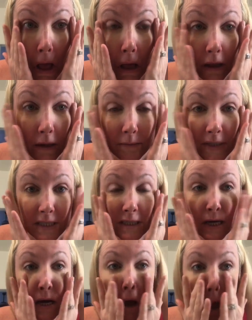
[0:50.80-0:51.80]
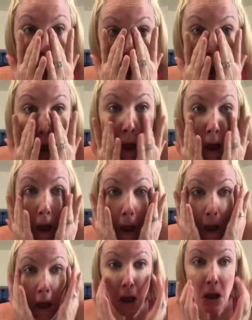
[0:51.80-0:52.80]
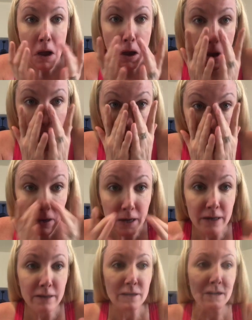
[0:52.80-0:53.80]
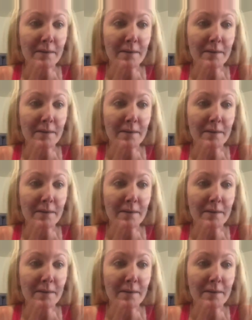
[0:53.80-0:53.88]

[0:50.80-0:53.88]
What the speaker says: let me see. All right, there,